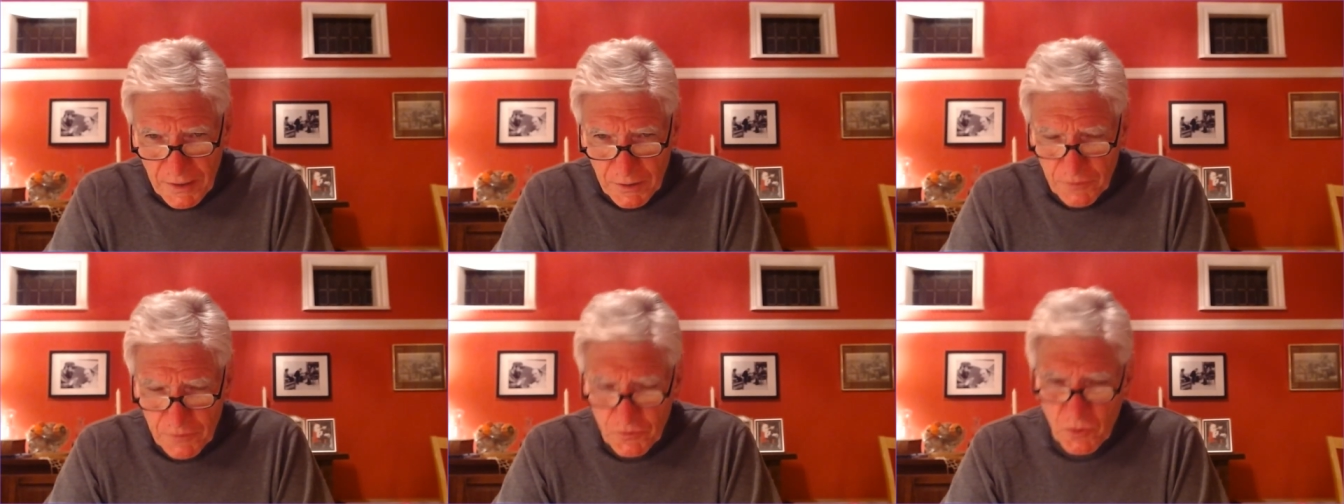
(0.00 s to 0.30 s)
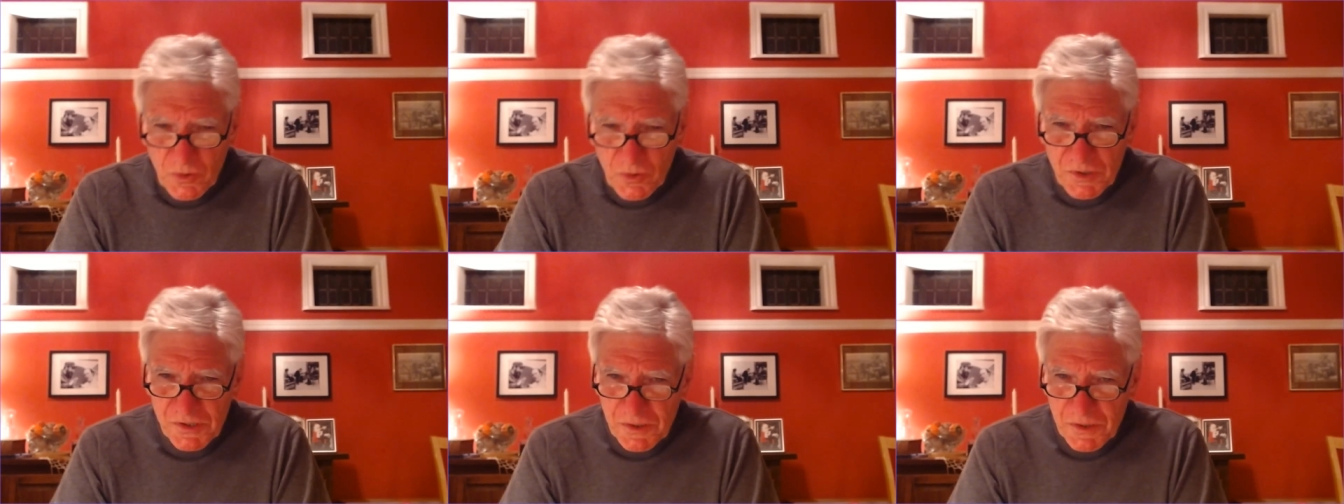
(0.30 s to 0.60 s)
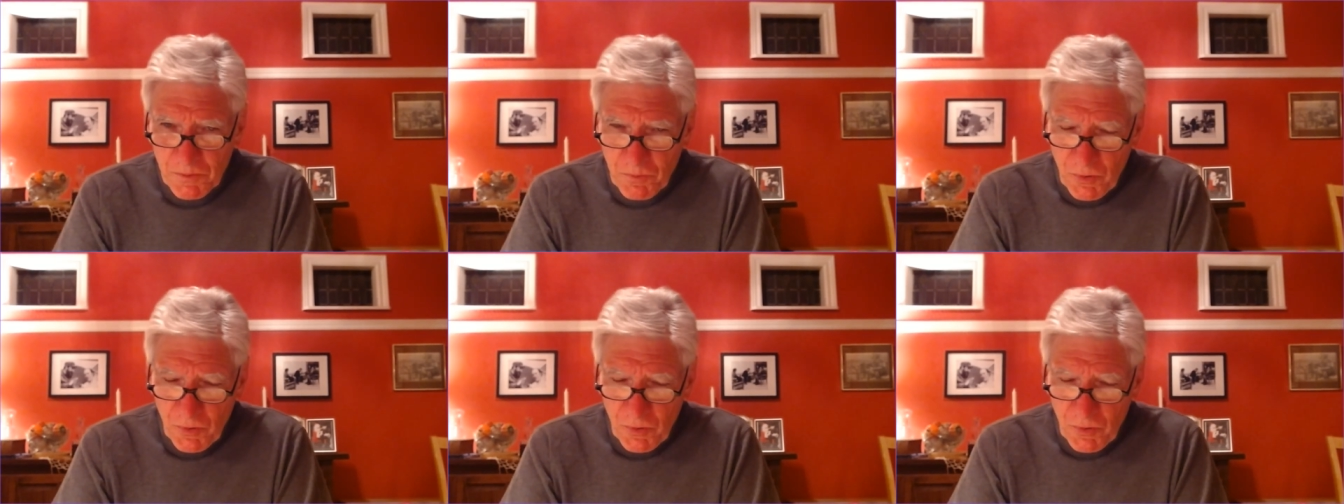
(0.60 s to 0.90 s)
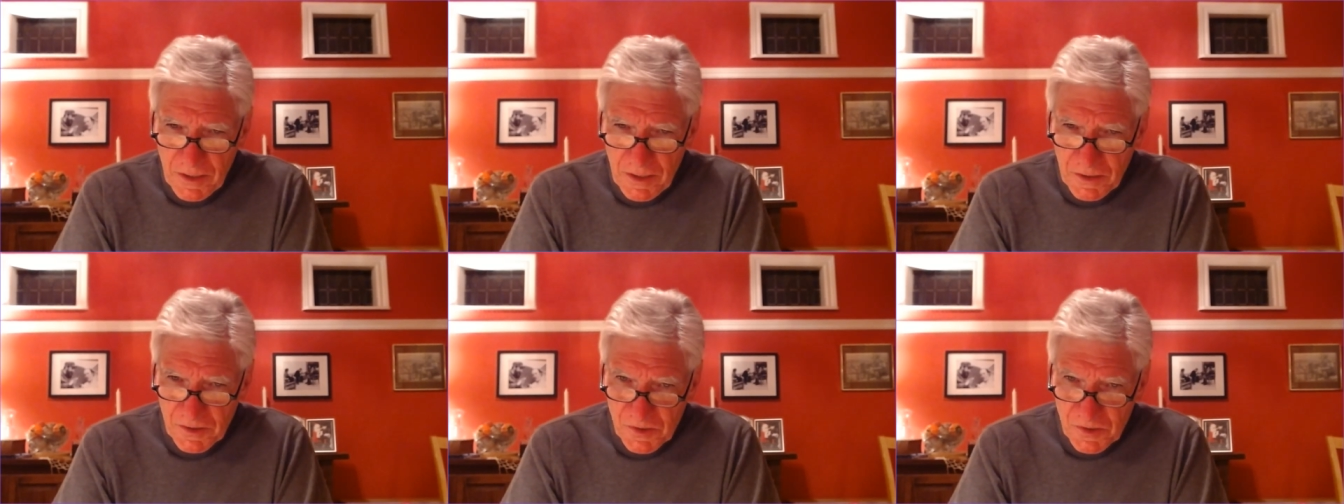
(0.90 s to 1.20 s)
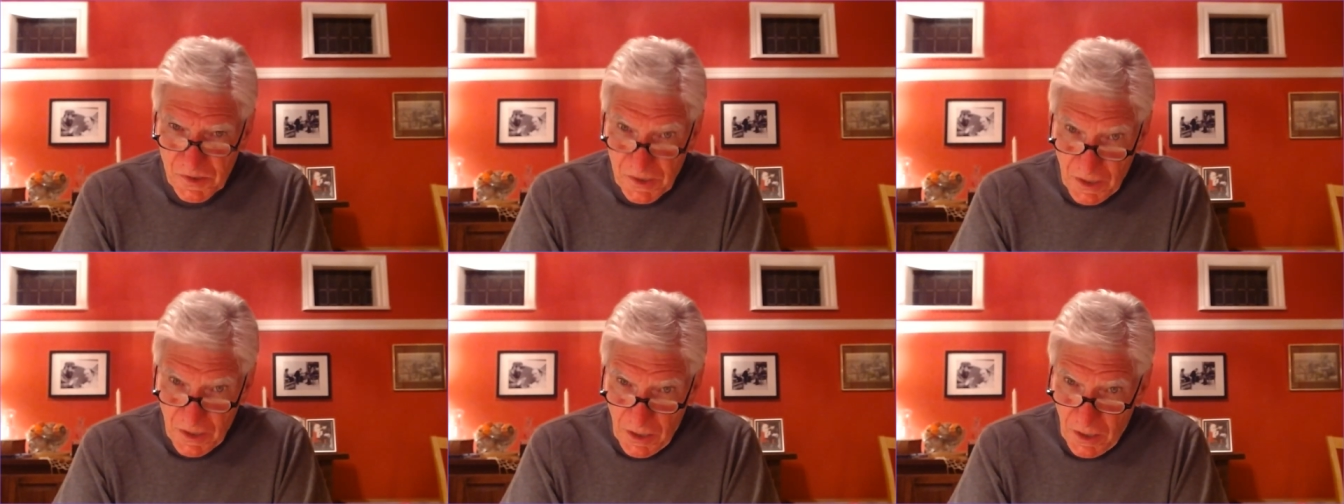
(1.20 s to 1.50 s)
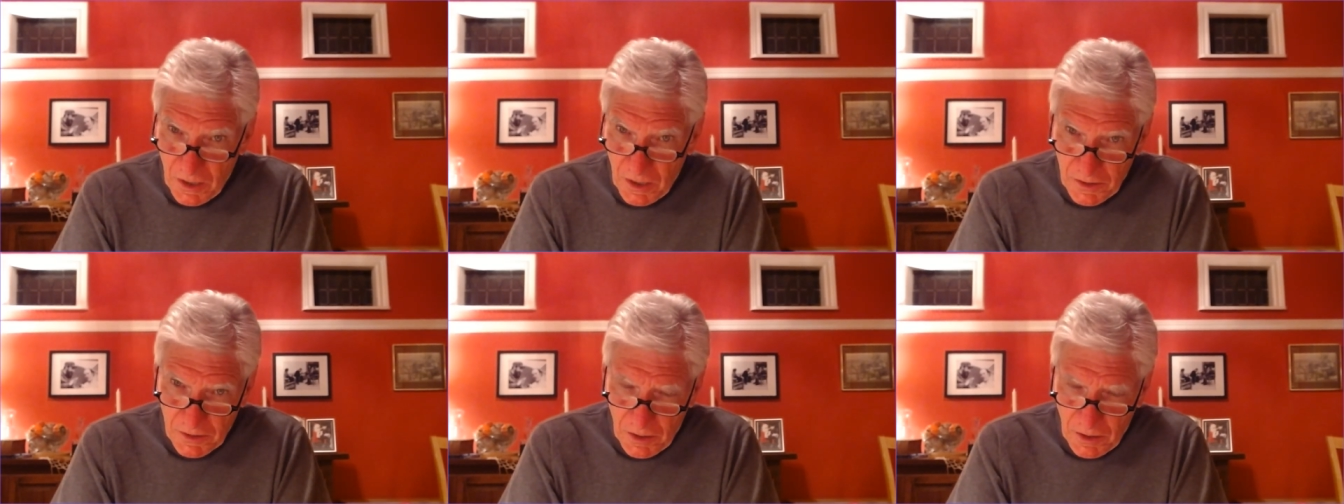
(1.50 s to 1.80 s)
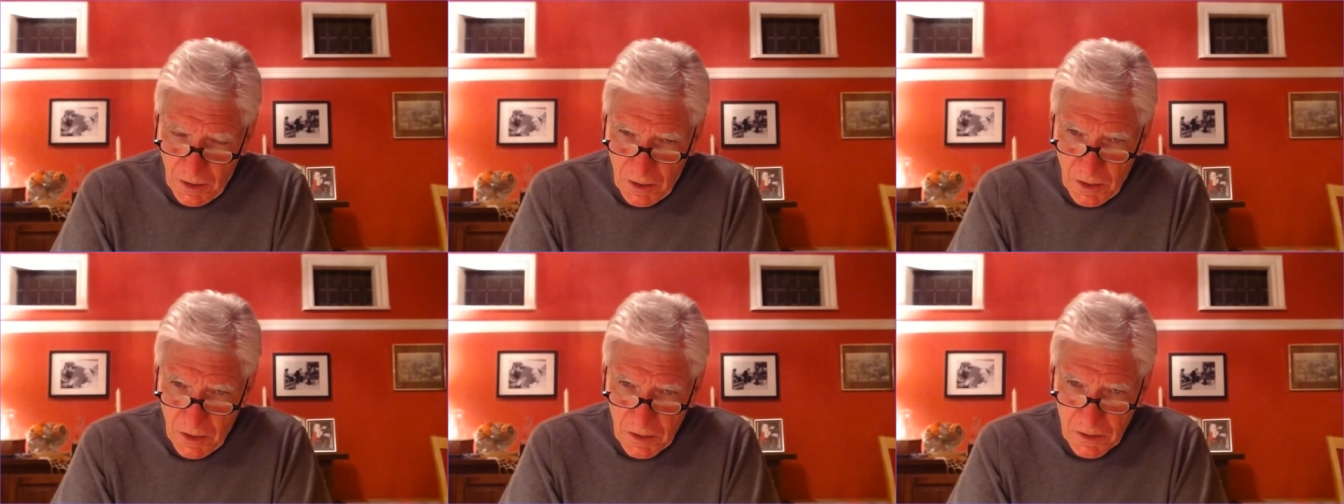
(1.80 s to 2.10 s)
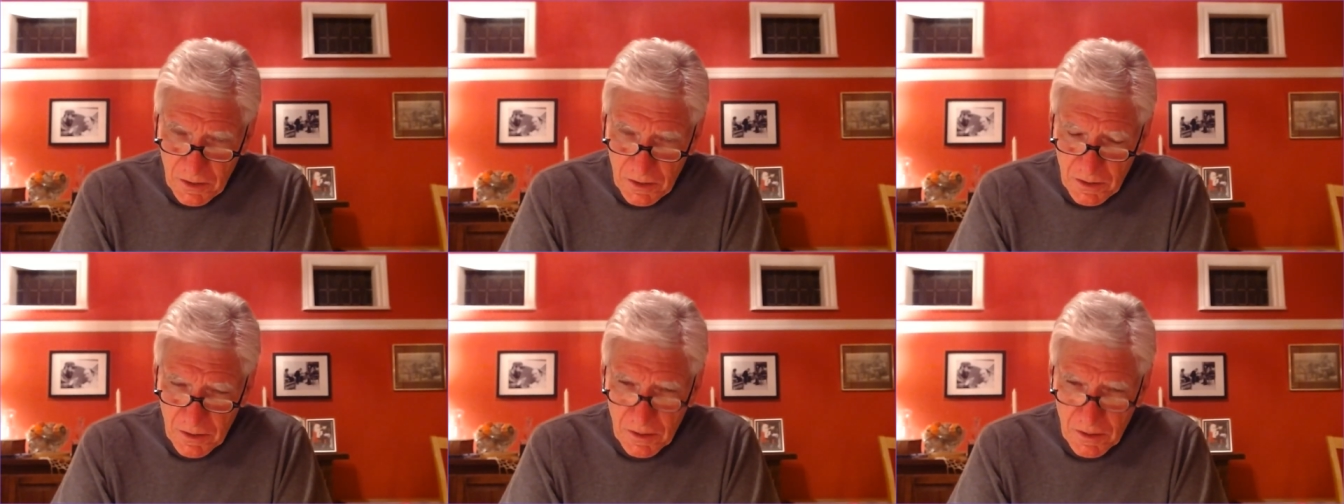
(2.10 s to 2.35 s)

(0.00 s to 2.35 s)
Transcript: Of course, the brain is the Anlage,